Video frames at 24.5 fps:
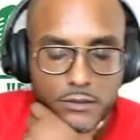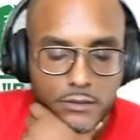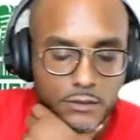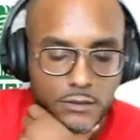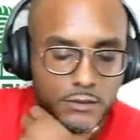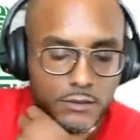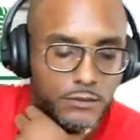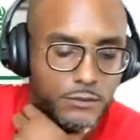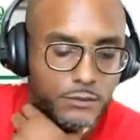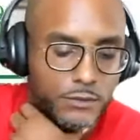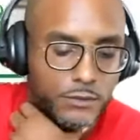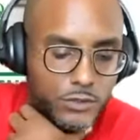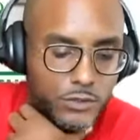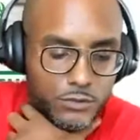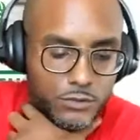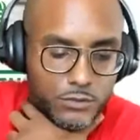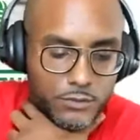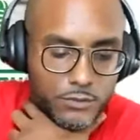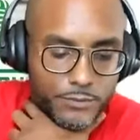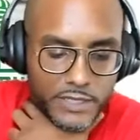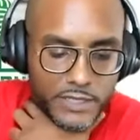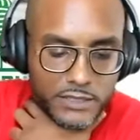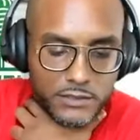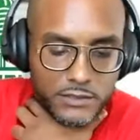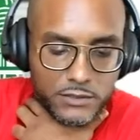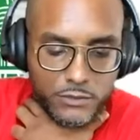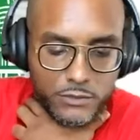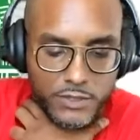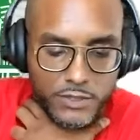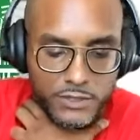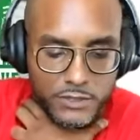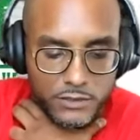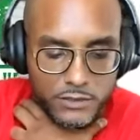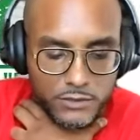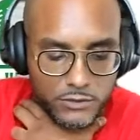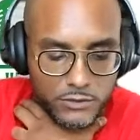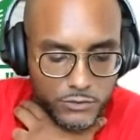There's two basic
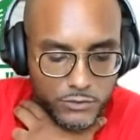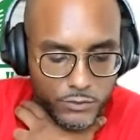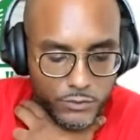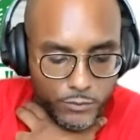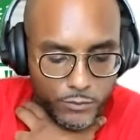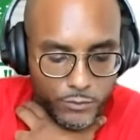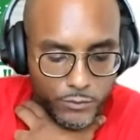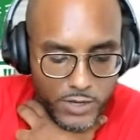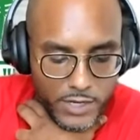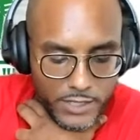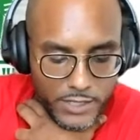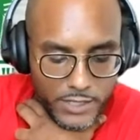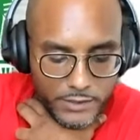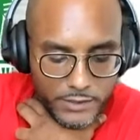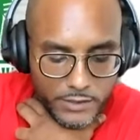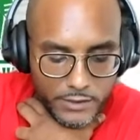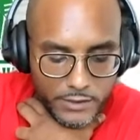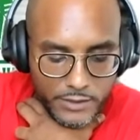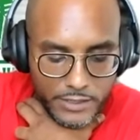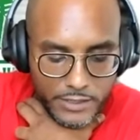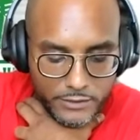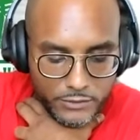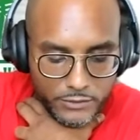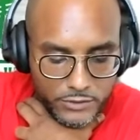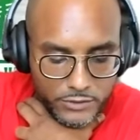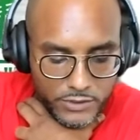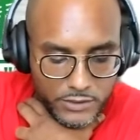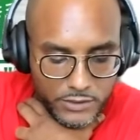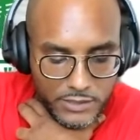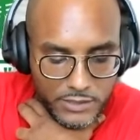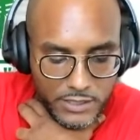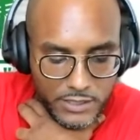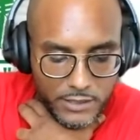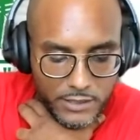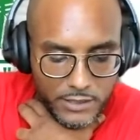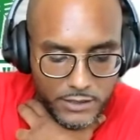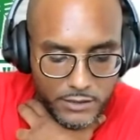questions. One, now you did
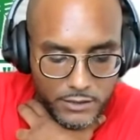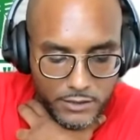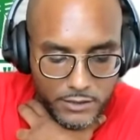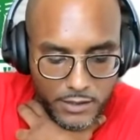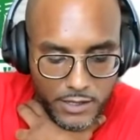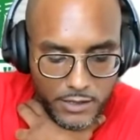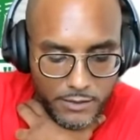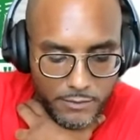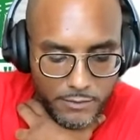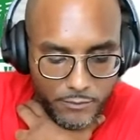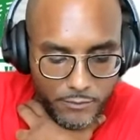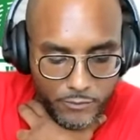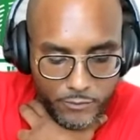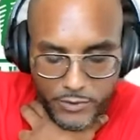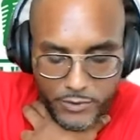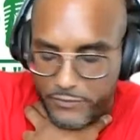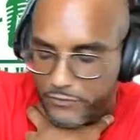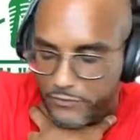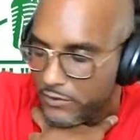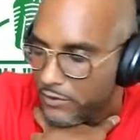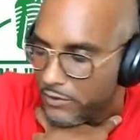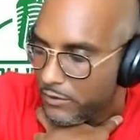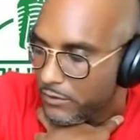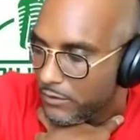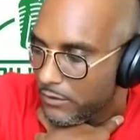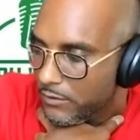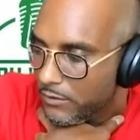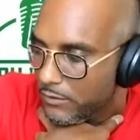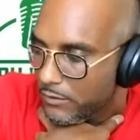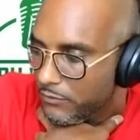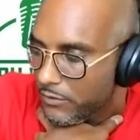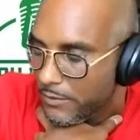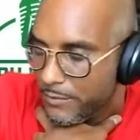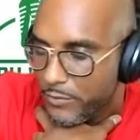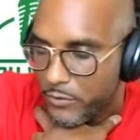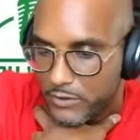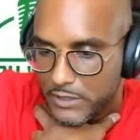say with the
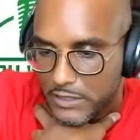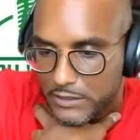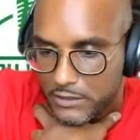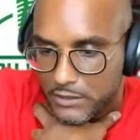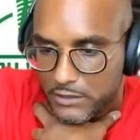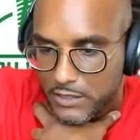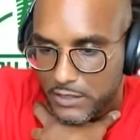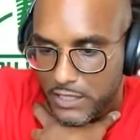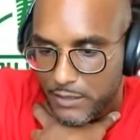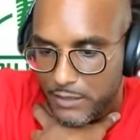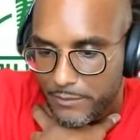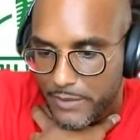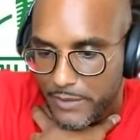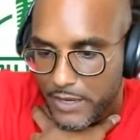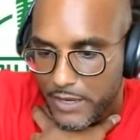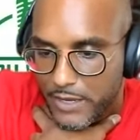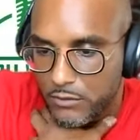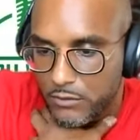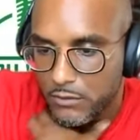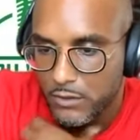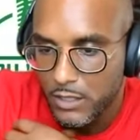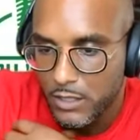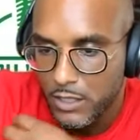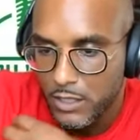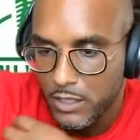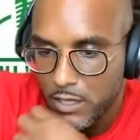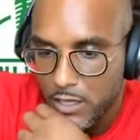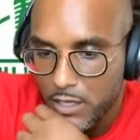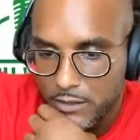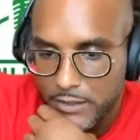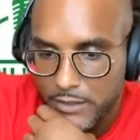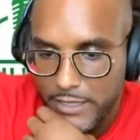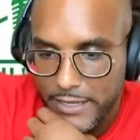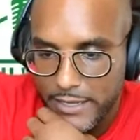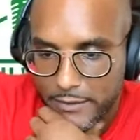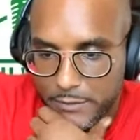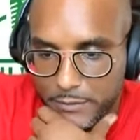report that just came out
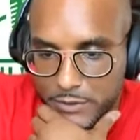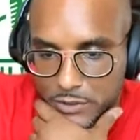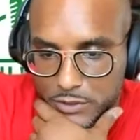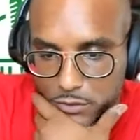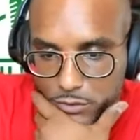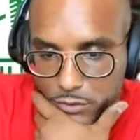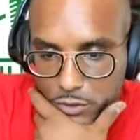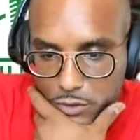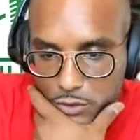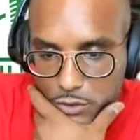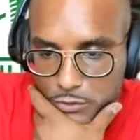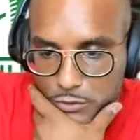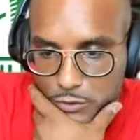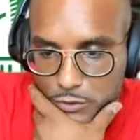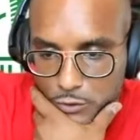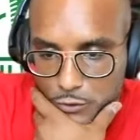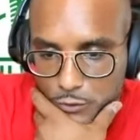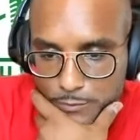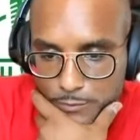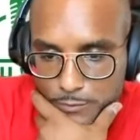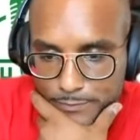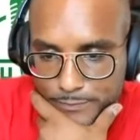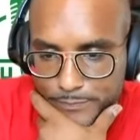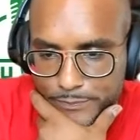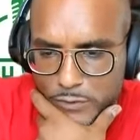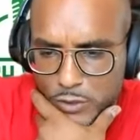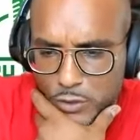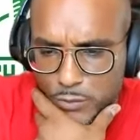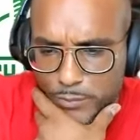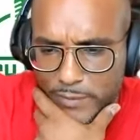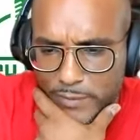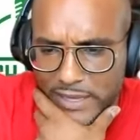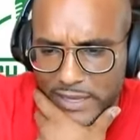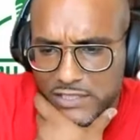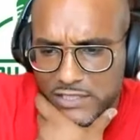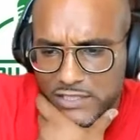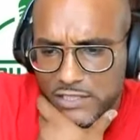that was on YouTube, you
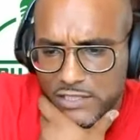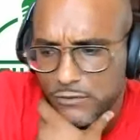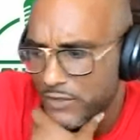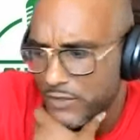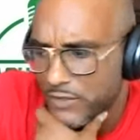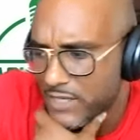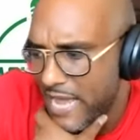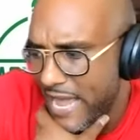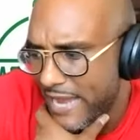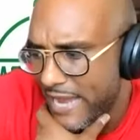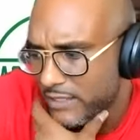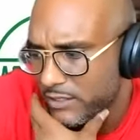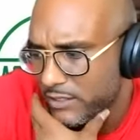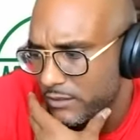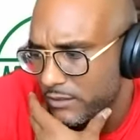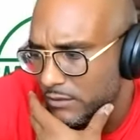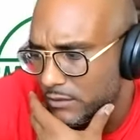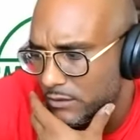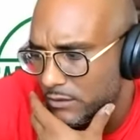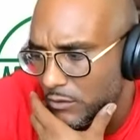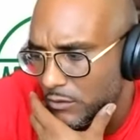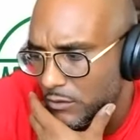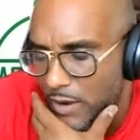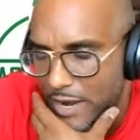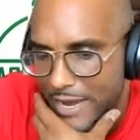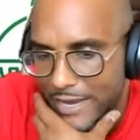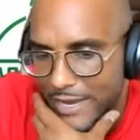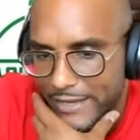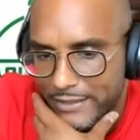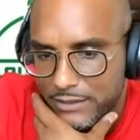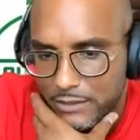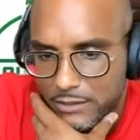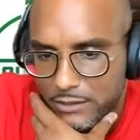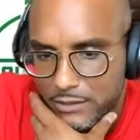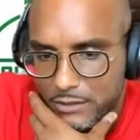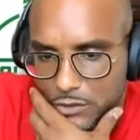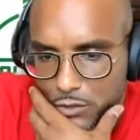mentioned reactions. Why is
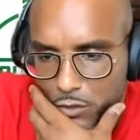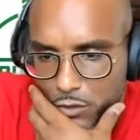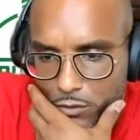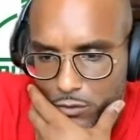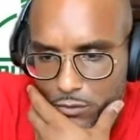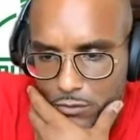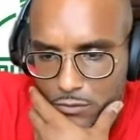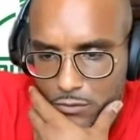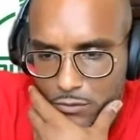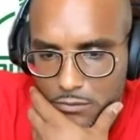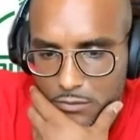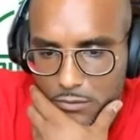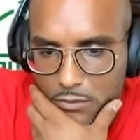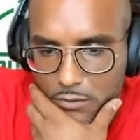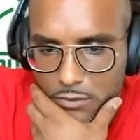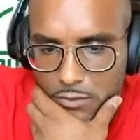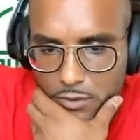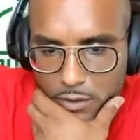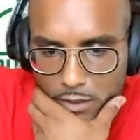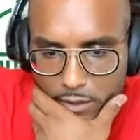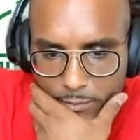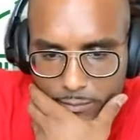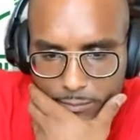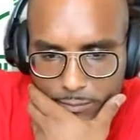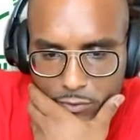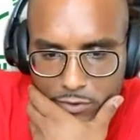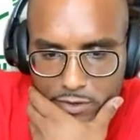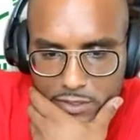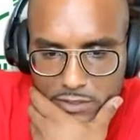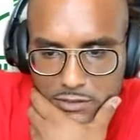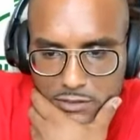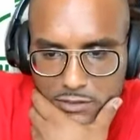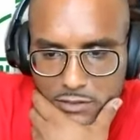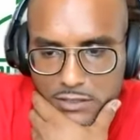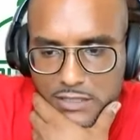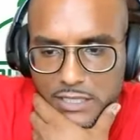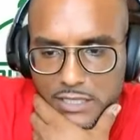it so important
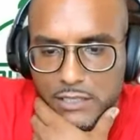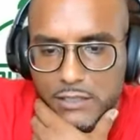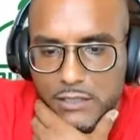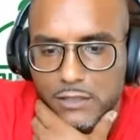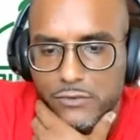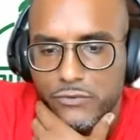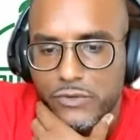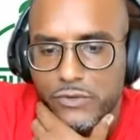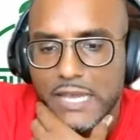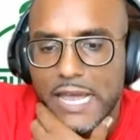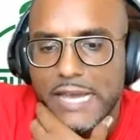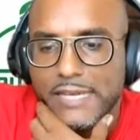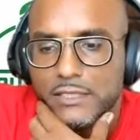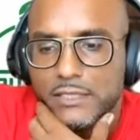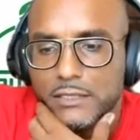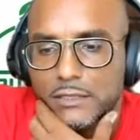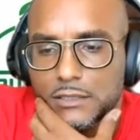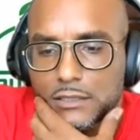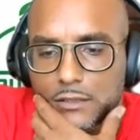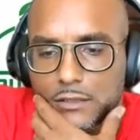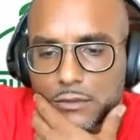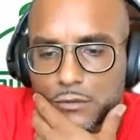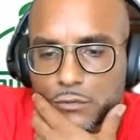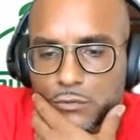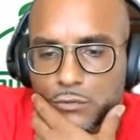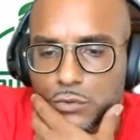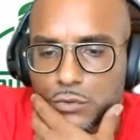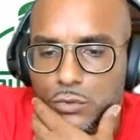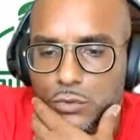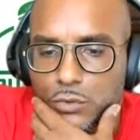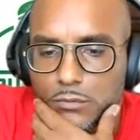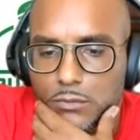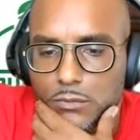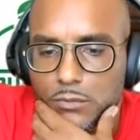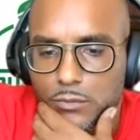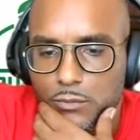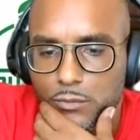to study the reactions in the
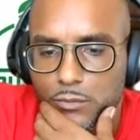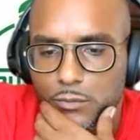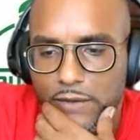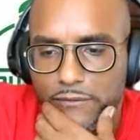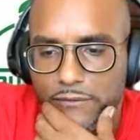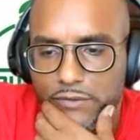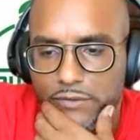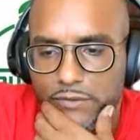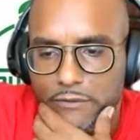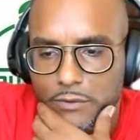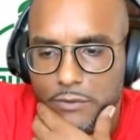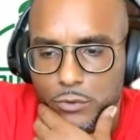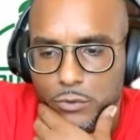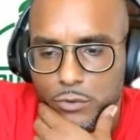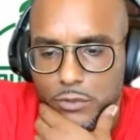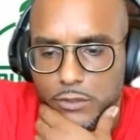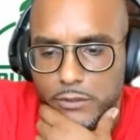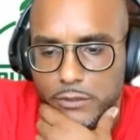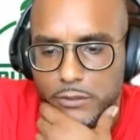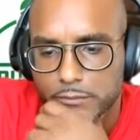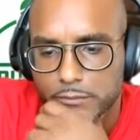room of that report?